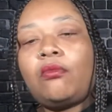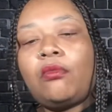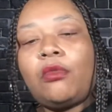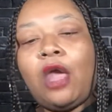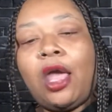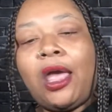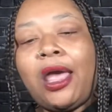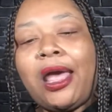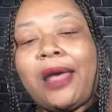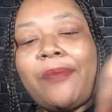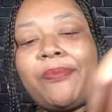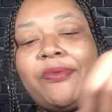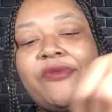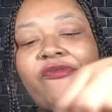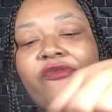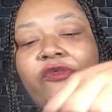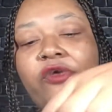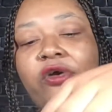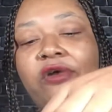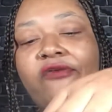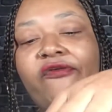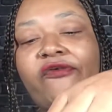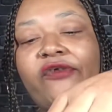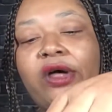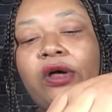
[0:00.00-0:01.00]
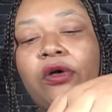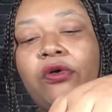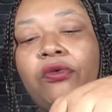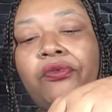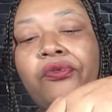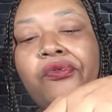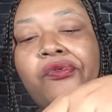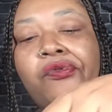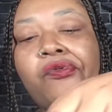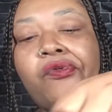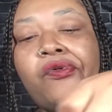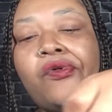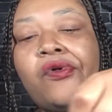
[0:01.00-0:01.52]
I prefer a phone.
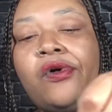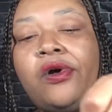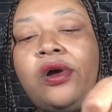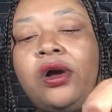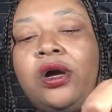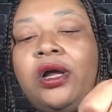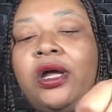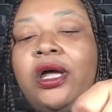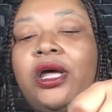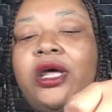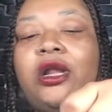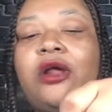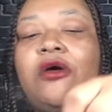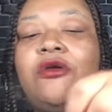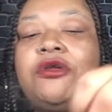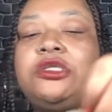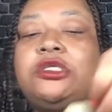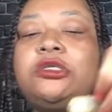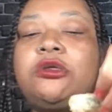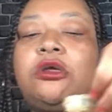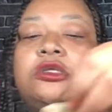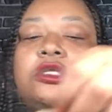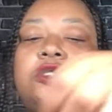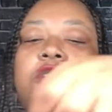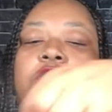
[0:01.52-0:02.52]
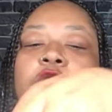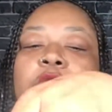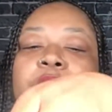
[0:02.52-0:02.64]
And I only talk to two